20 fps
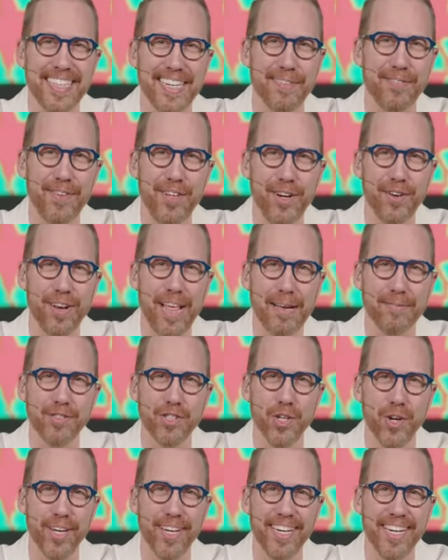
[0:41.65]
And if you don't have
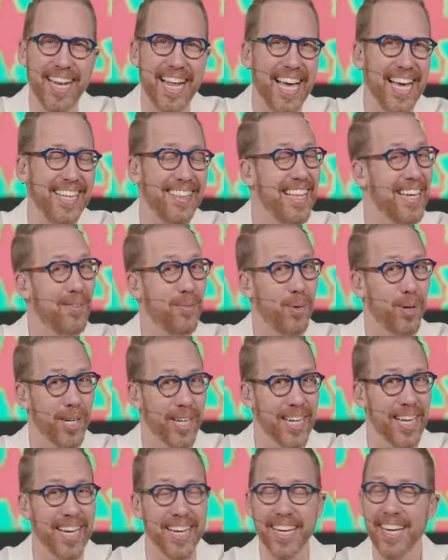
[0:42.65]
joy today, then we're
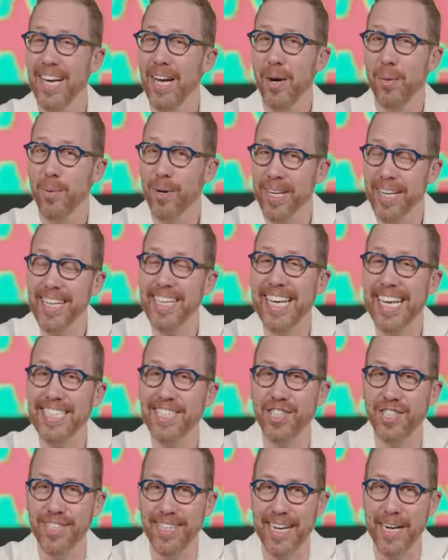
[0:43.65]
going to we're gonna
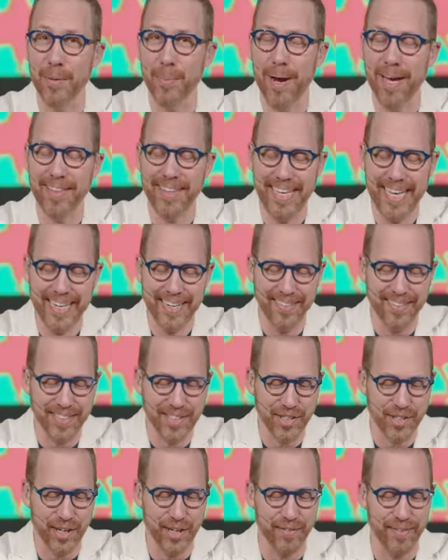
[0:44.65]
get you there by the end of the
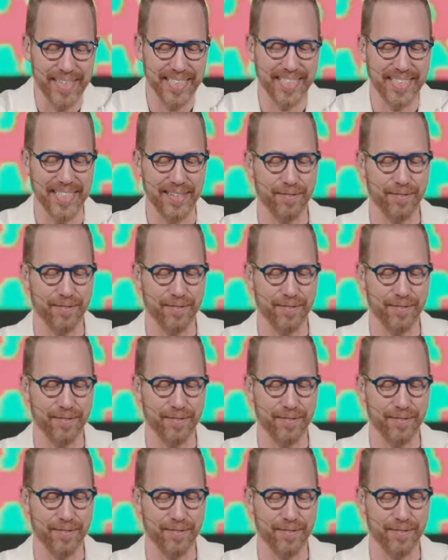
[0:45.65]
service.